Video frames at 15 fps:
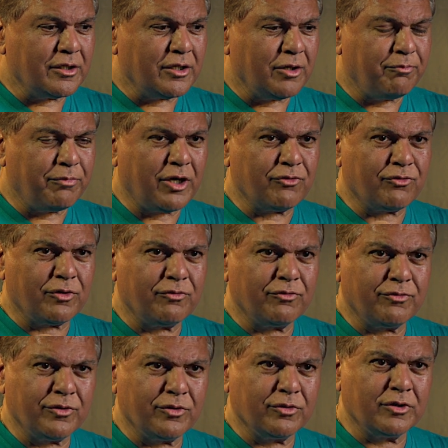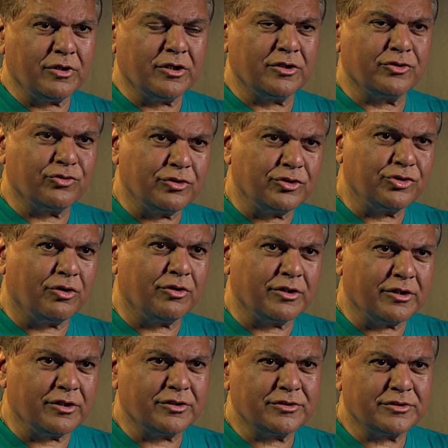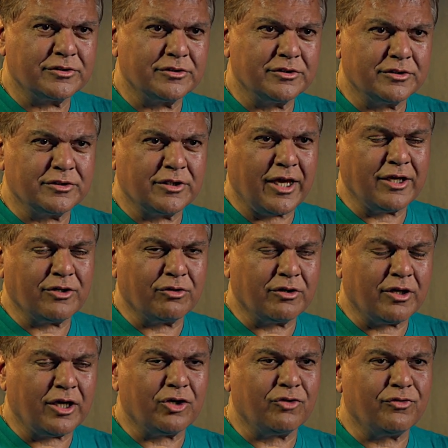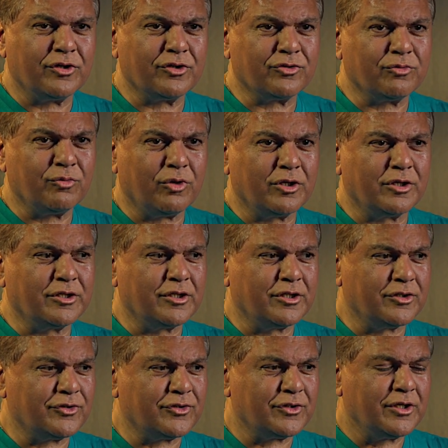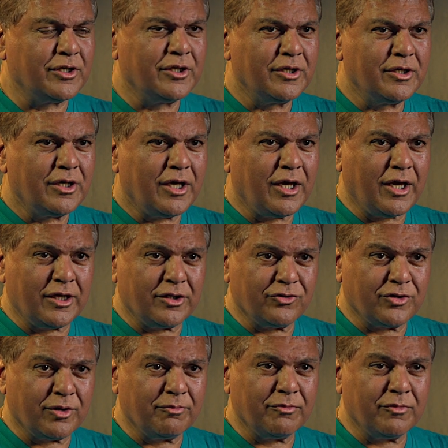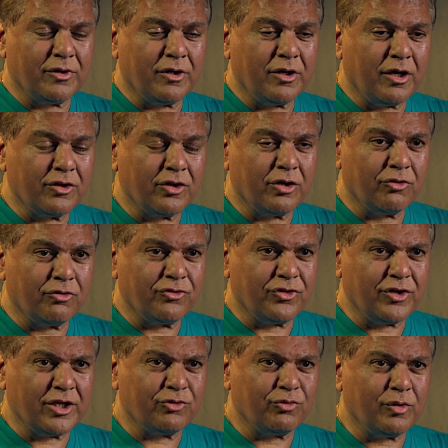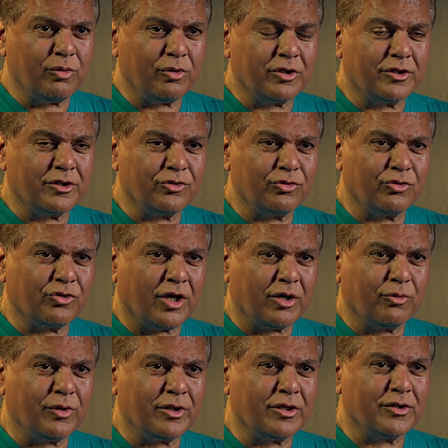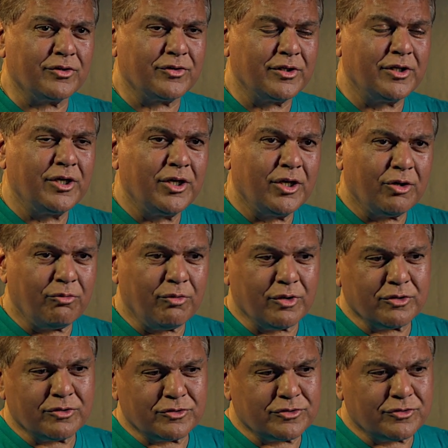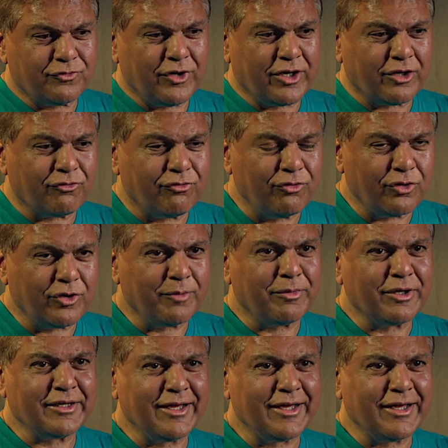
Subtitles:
apart from a few girls who joined us, the 8 or 9 of us volunteers and some other CSV volunteers who traveled with us, were ferrying food up and